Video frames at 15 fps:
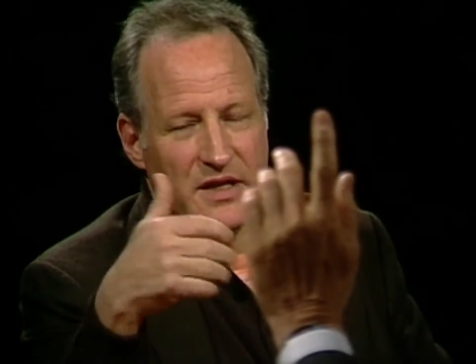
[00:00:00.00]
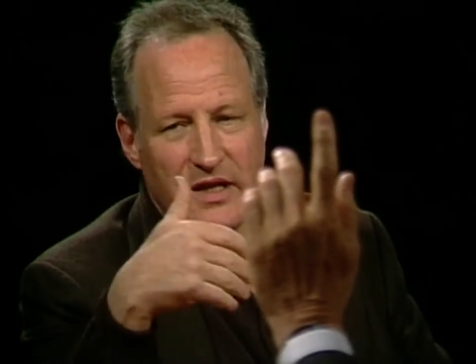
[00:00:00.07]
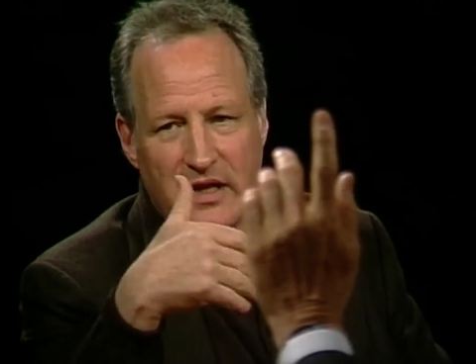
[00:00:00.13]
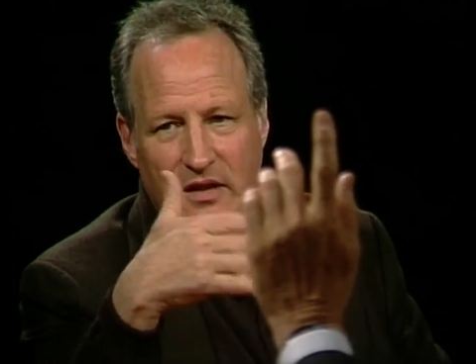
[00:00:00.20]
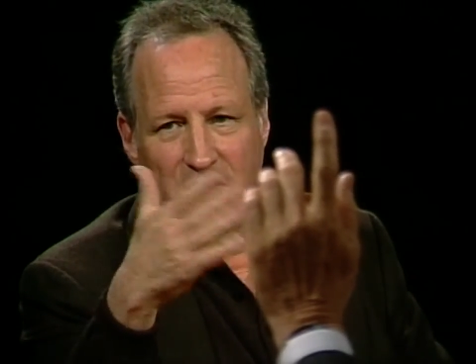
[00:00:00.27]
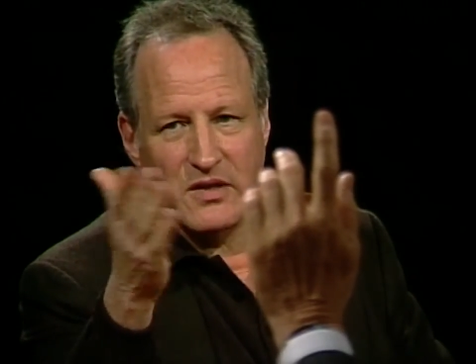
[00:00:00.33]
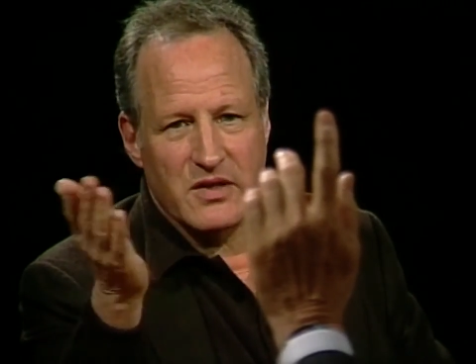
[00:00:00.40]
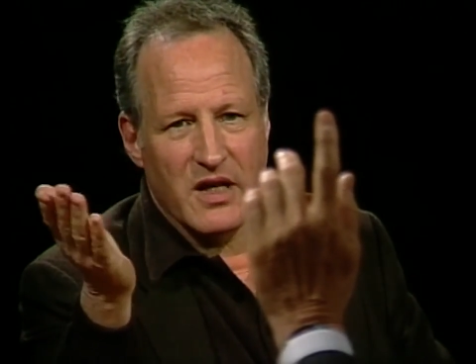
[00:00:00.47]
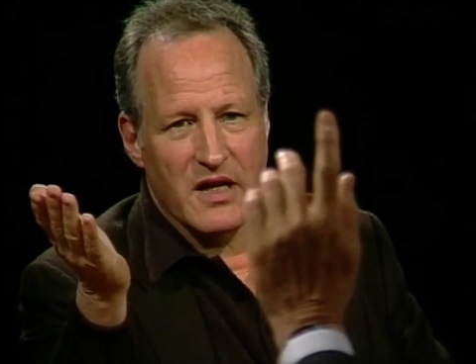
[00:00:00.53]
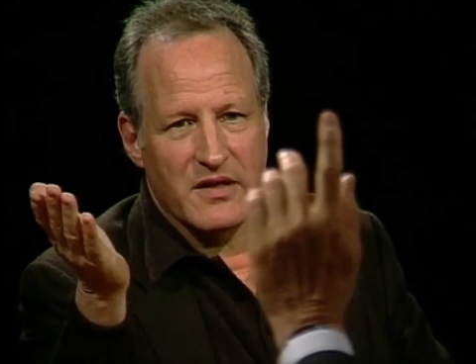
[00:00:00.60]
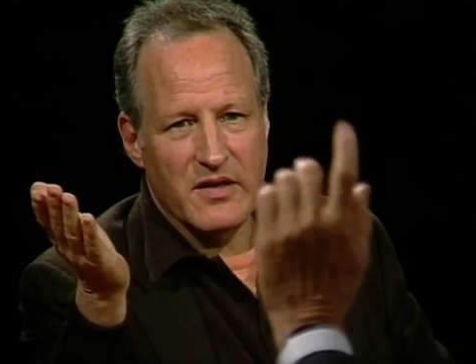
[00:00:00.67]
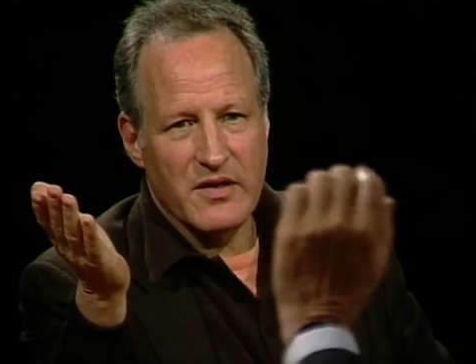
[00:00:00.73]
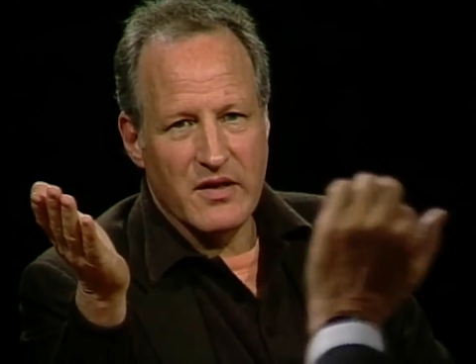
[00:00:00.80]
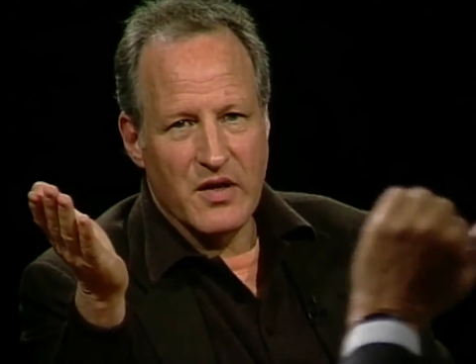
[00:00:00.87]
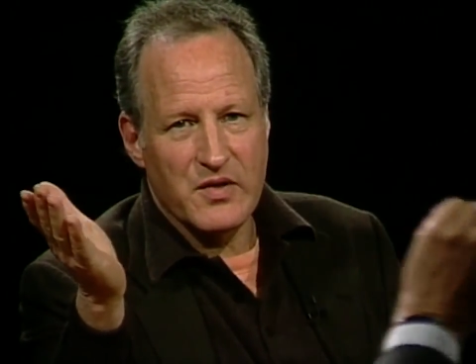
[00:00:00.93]
And then he looks
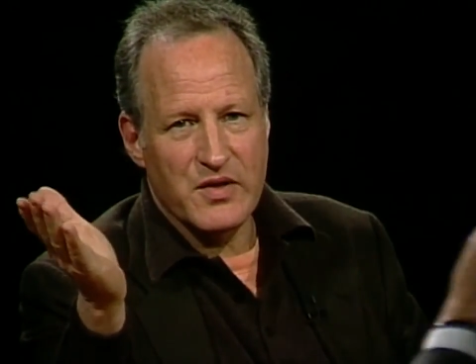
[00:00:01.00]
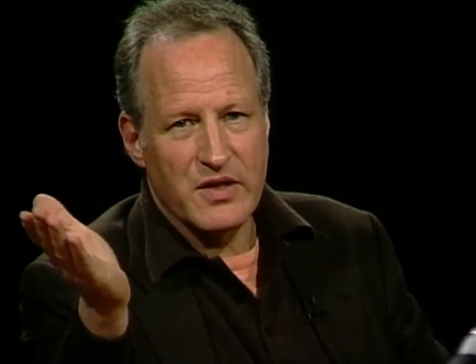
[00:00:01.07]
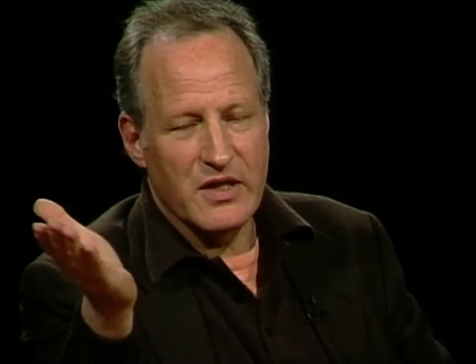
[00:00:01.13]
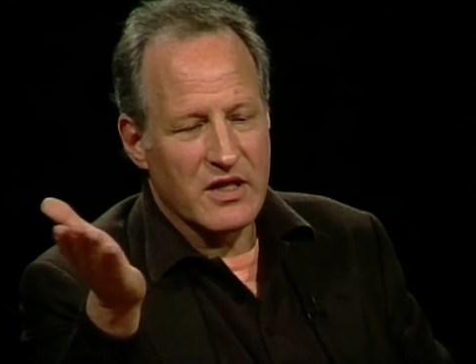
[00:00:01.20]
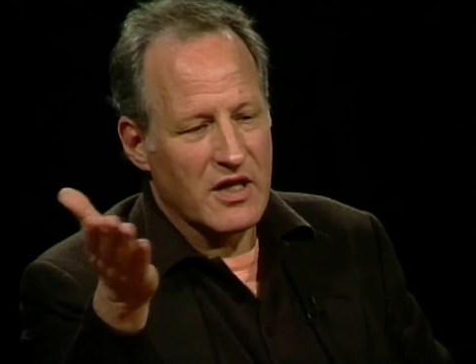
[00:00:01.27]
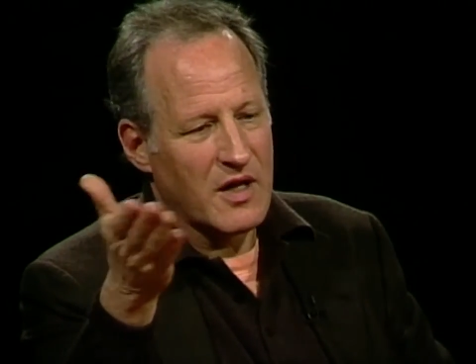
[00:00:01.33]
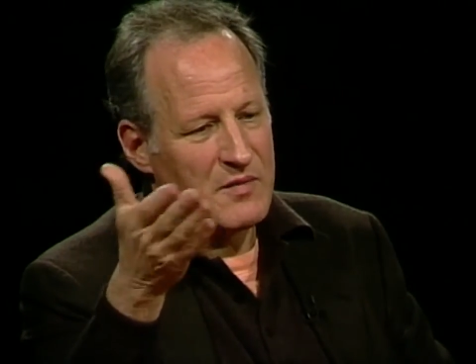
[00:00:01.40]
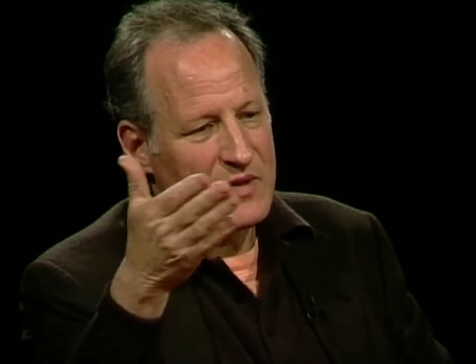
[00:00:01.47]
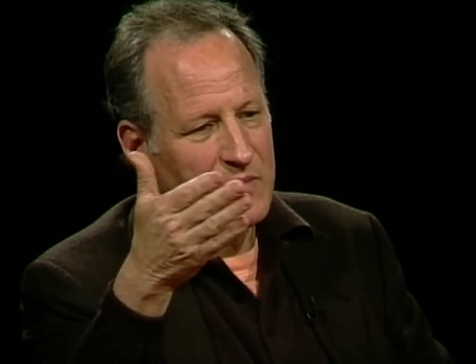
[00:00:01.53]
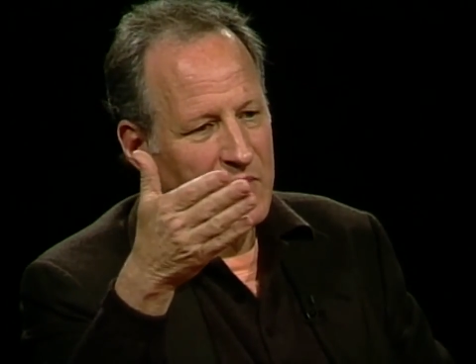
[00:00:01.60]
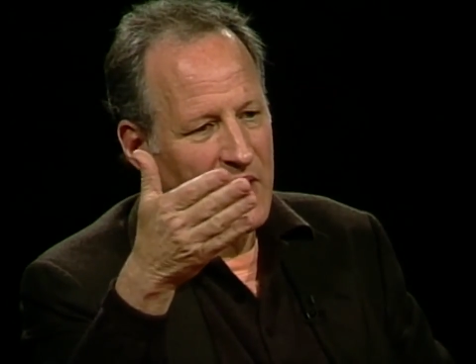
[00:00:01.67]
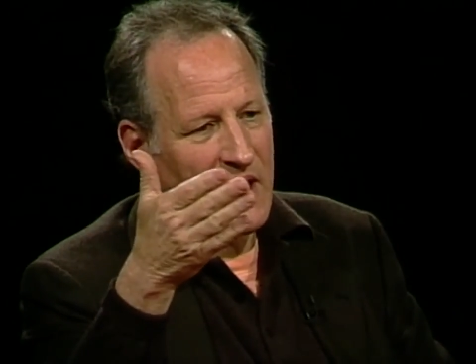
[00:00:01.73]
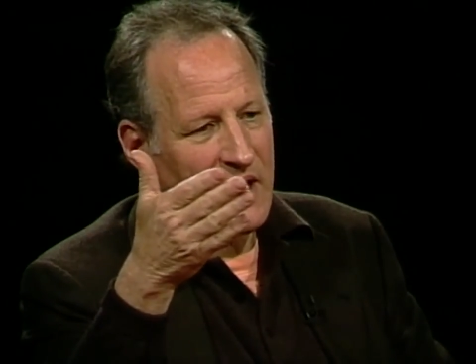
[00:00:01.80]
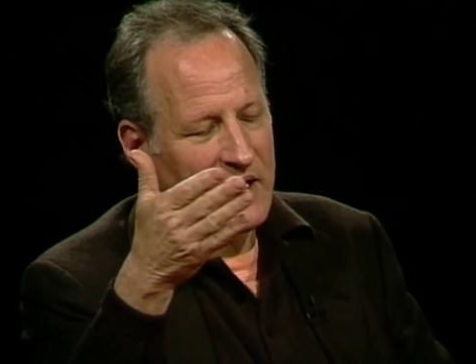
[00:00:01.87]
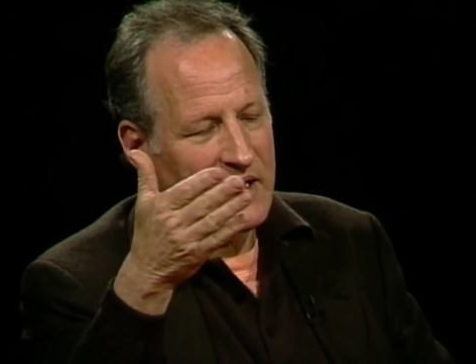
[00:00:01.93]
out to the ocean, he comes
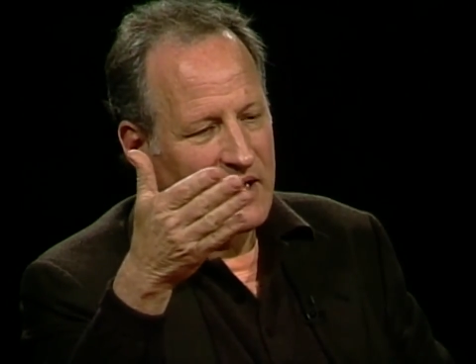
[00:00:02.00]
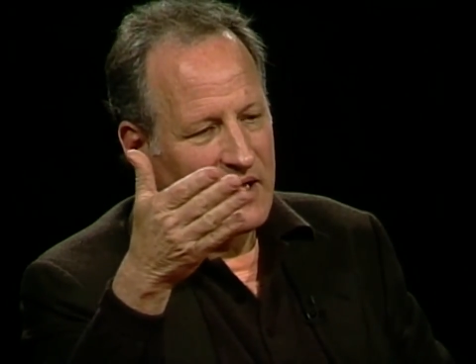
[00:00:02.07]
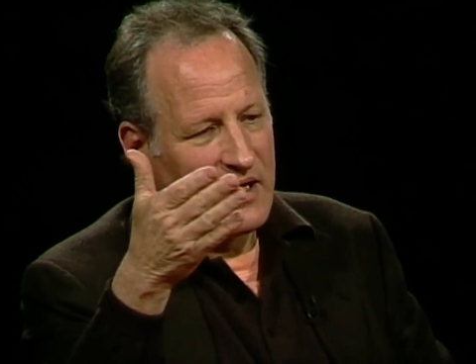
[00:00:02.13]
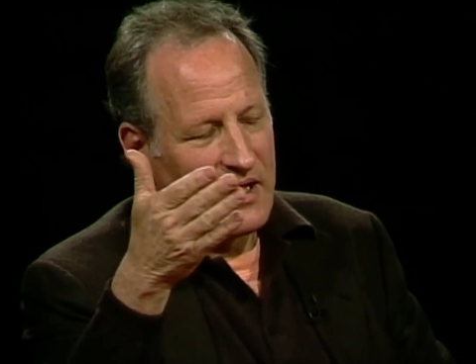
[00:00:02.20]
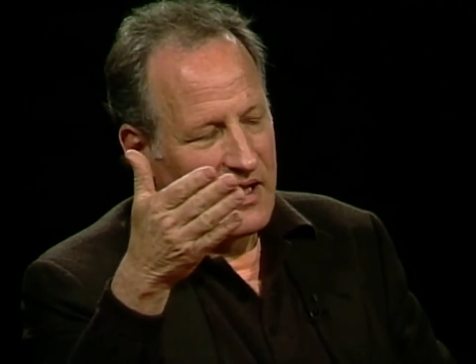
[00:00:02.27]
back,